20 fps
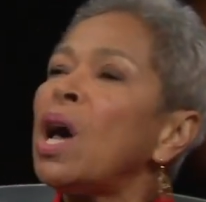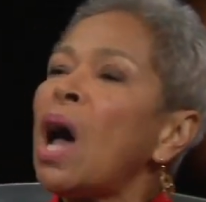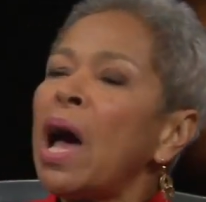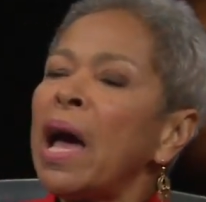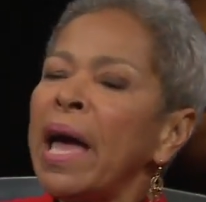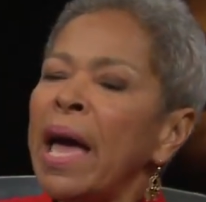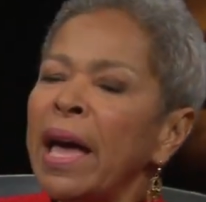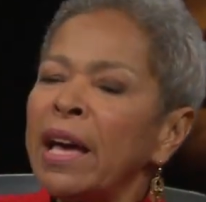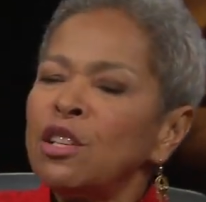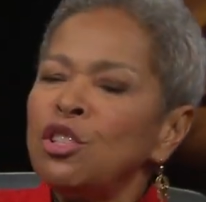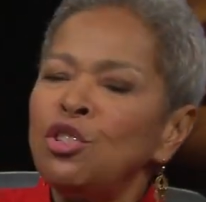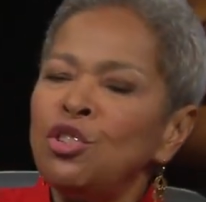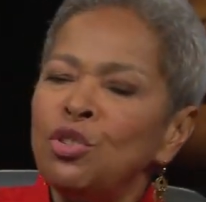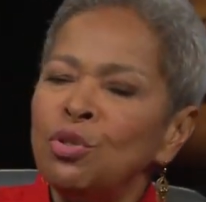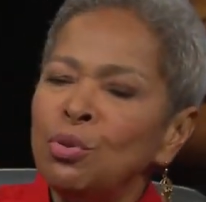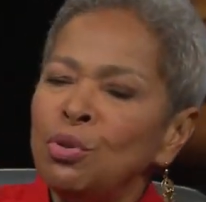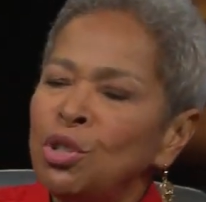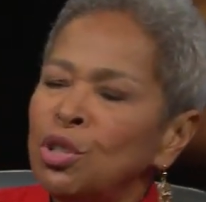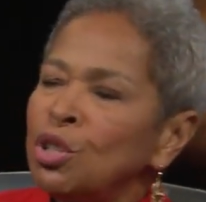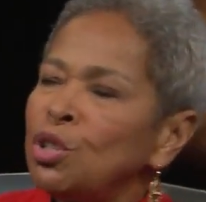I asked
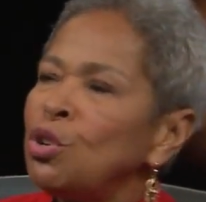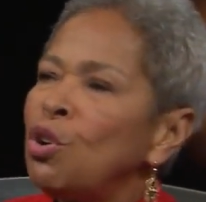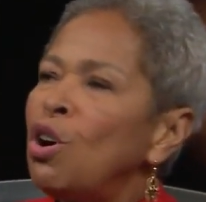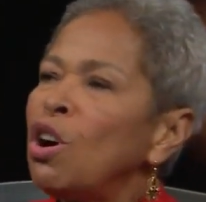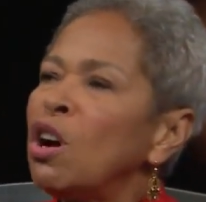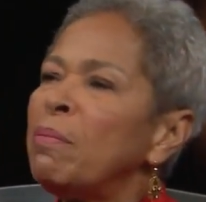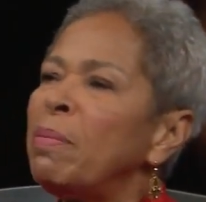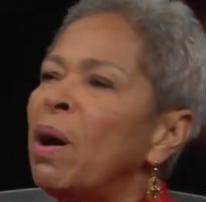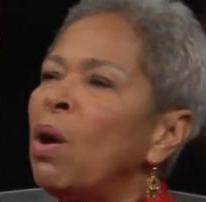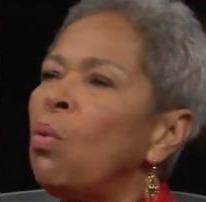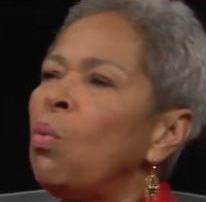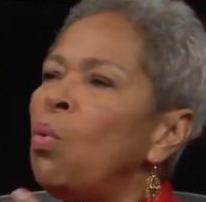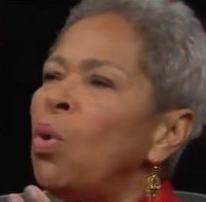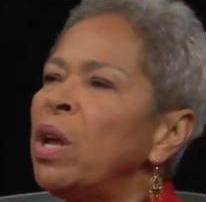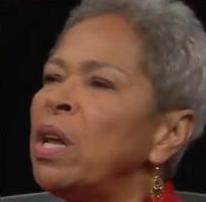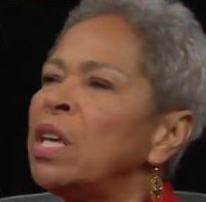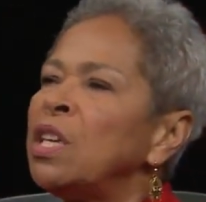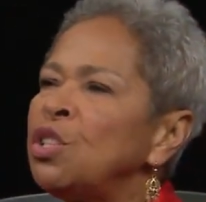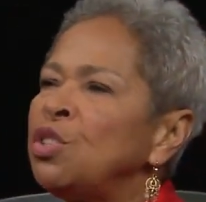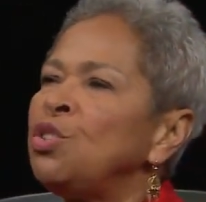you to talk about
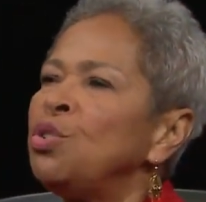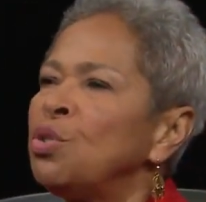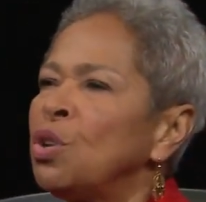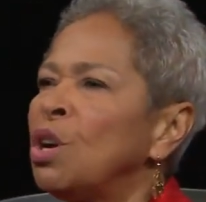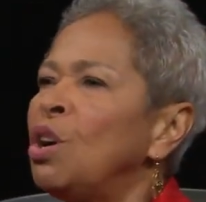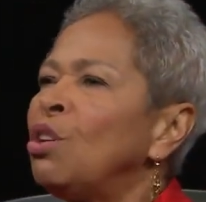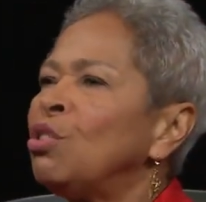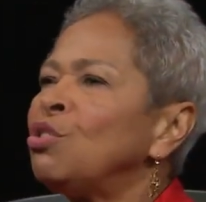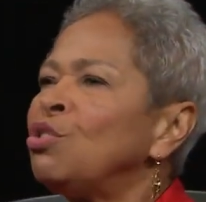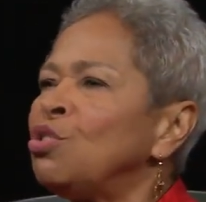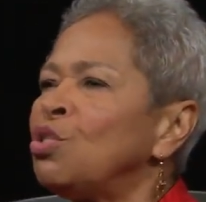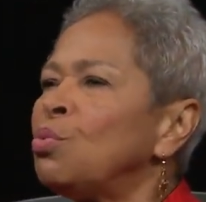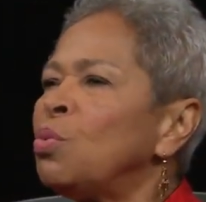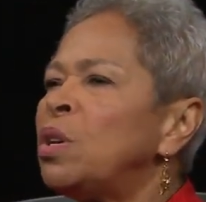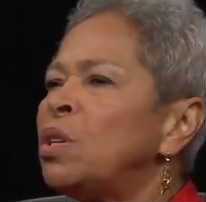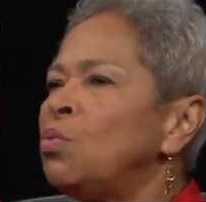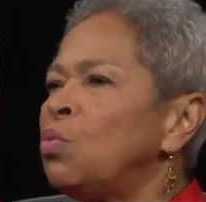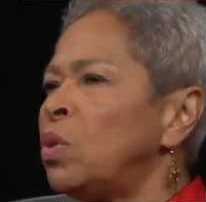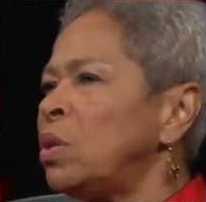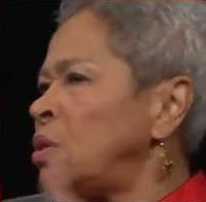what is your culture?
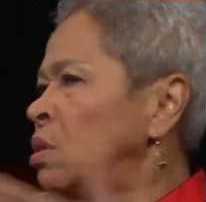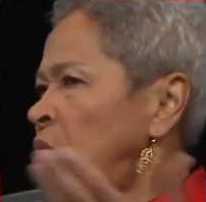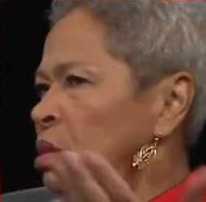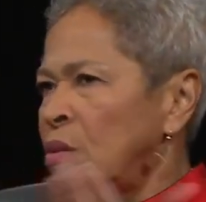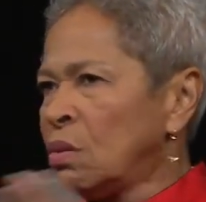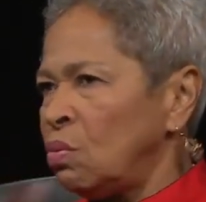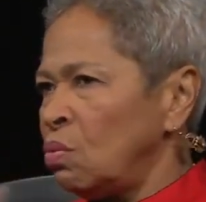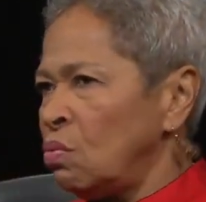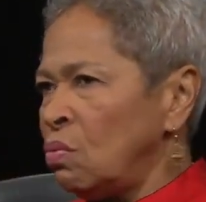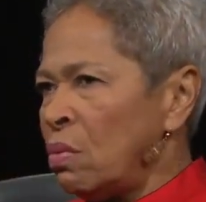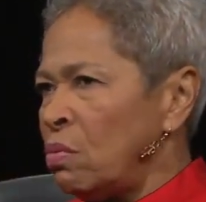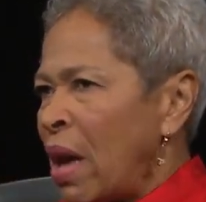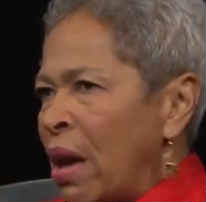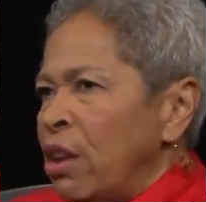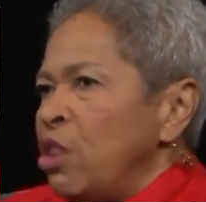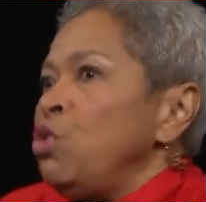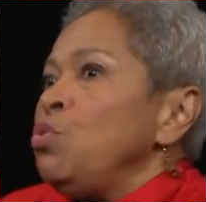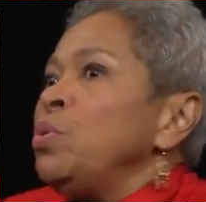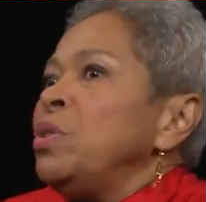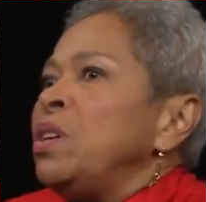What, what's,
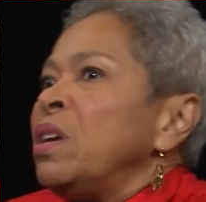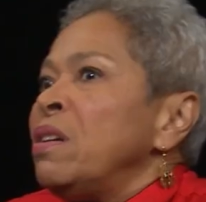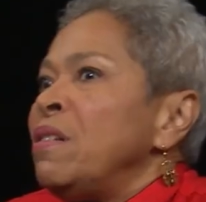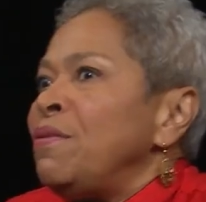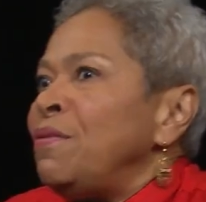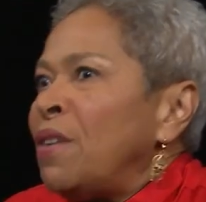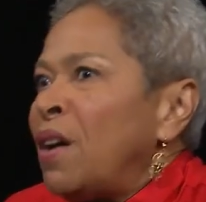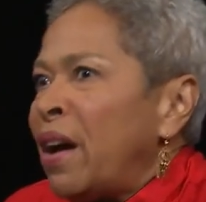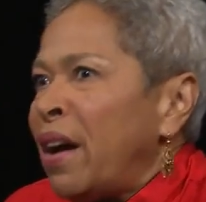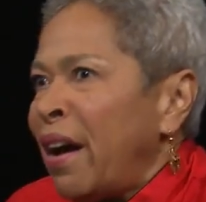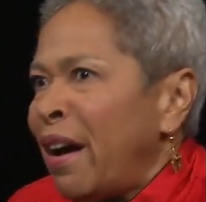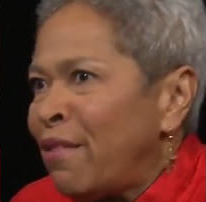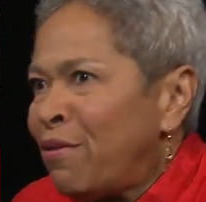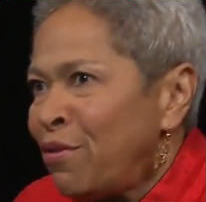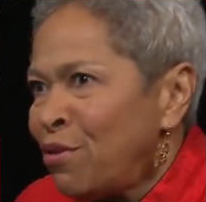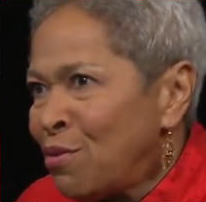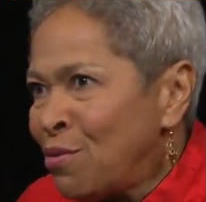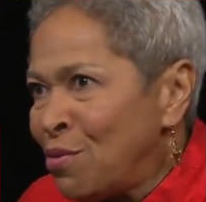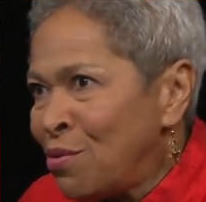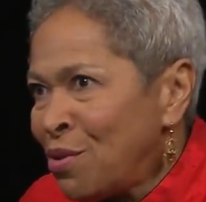how do you identify
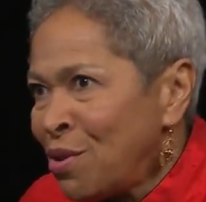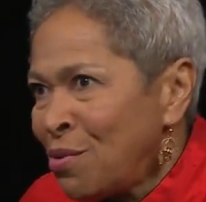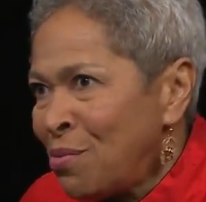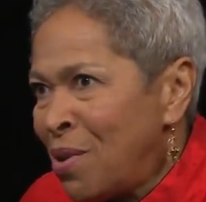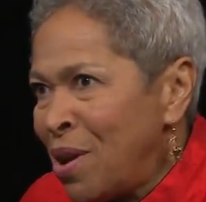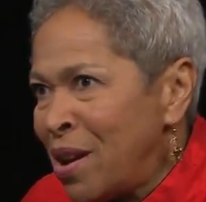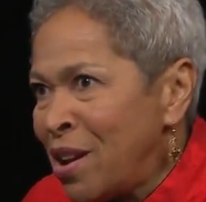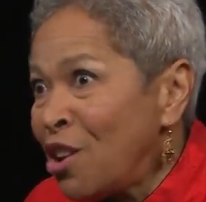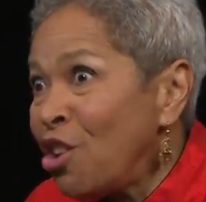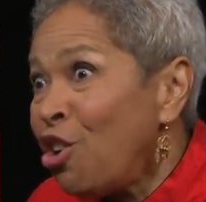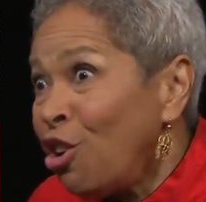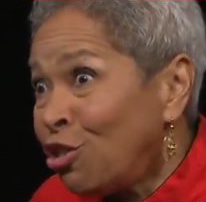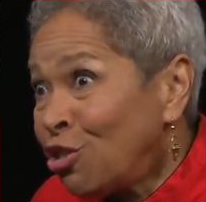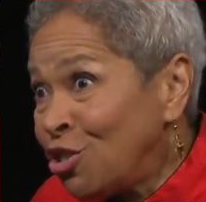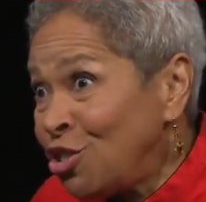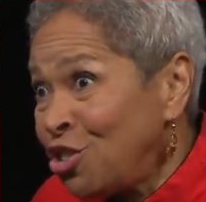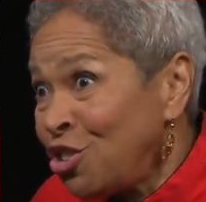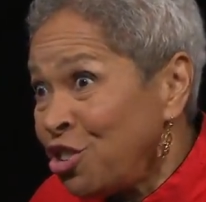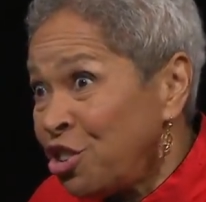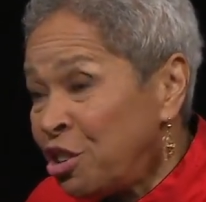Afro-Uruguayan
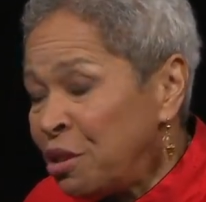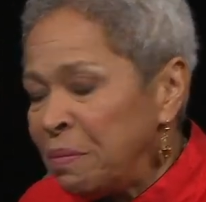culture?